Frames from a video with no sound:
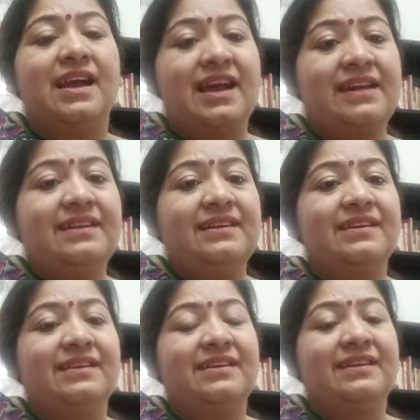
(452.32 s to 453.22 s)
And
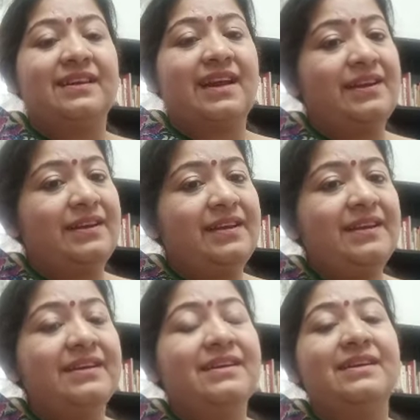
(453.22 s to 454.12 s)

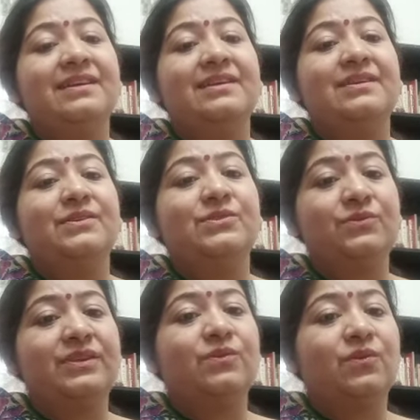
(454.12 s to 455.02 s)
kindly
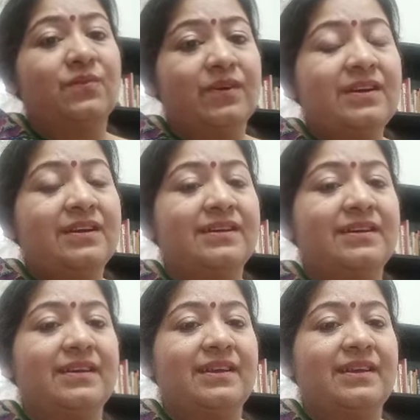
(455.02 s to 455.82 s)
do the homework.